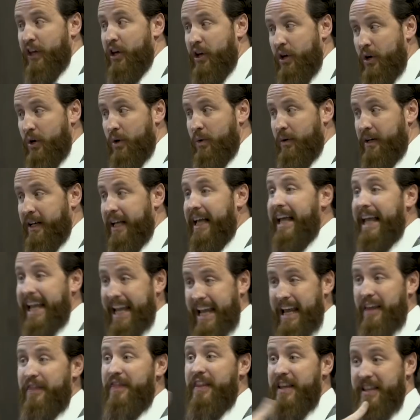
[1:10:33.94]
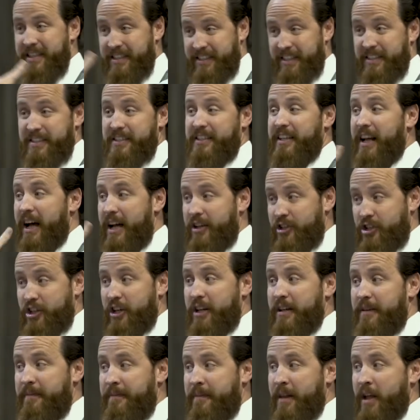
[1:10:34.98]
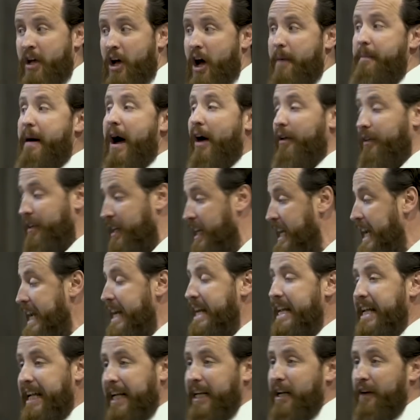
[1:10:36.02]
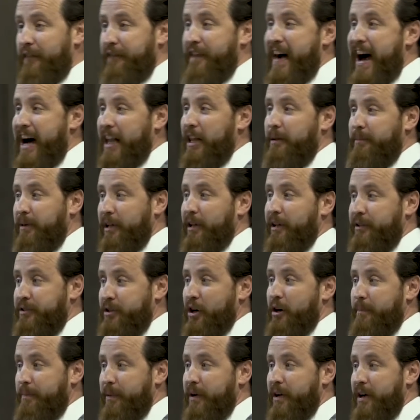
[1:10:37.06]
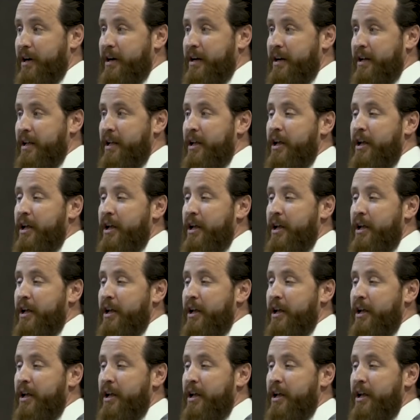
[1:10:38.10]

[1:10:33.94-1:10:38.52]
you in this discussion about needing an infallible interpreter,